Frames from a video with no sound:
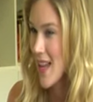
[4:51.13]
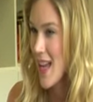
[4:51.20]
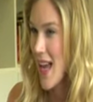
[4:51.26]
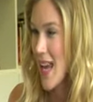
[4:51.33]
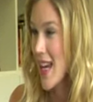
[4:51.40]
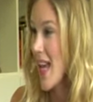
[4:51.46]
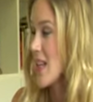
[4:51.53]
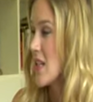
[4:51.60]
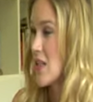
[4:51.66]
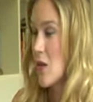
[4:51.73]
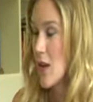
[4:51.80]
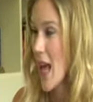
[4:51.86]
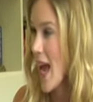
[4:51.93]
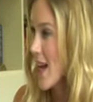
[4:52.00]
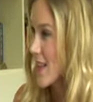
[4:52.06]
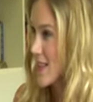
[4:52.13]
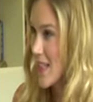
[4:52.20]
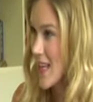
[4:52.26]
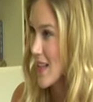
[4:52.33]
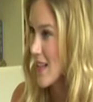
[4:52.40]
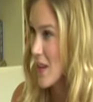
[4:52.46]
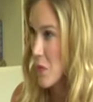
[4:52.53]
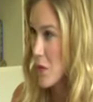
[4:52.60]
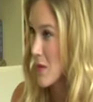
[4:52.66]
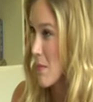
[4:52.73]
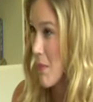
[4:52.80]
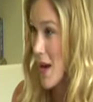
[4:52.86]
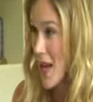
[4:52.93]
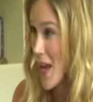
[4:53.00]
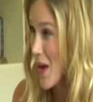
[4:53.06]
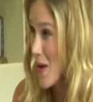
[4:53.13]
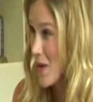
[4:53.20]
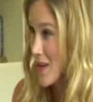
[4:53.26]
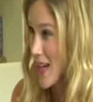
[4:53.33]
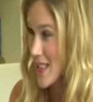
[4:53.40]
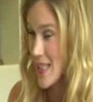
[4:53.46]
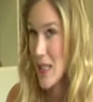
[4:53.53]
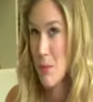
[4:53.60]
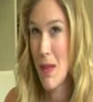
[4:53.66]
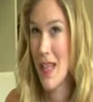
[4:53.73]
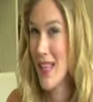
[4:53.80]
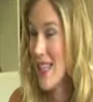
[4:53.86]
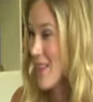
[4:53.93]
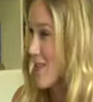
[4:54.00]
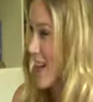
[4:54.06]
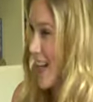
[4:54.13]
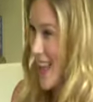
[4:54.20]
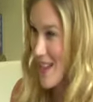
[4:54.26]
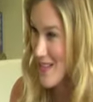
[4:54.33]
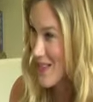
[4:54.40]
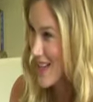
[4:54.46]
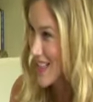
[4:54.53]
and I had to do an accent that wasn't my own, had to speak in a different language.